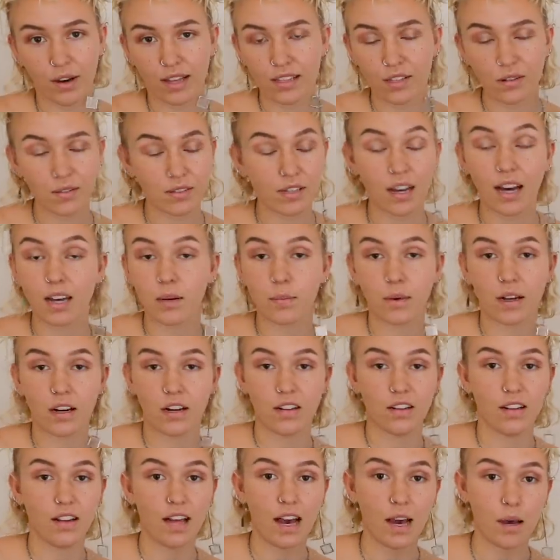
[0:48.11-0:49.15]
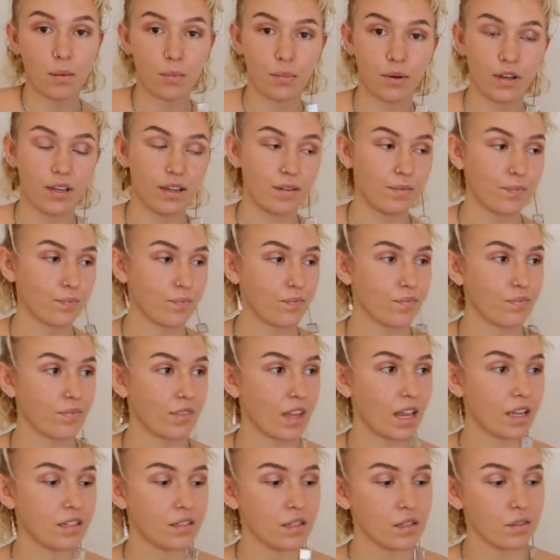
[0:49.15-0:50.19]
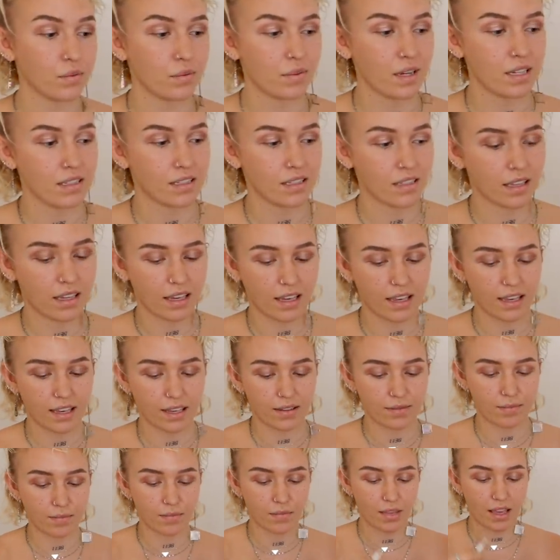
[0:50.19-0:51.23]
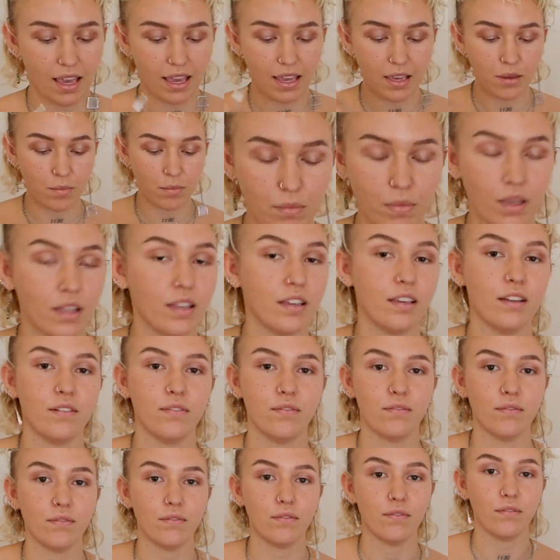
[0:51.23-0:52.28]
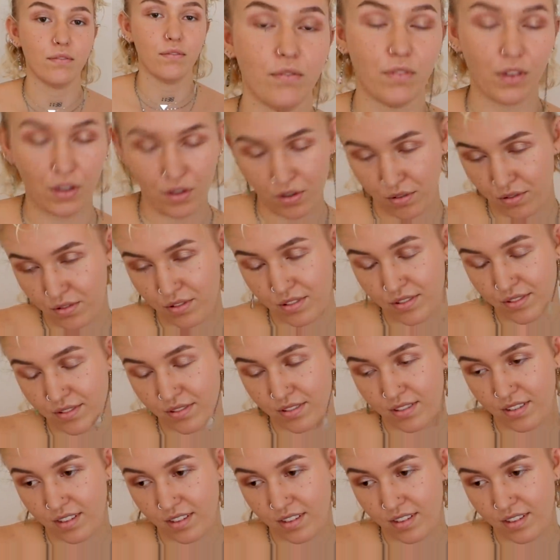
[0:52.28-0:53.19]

I don't talk about it a lot but it just recently hit 8 million views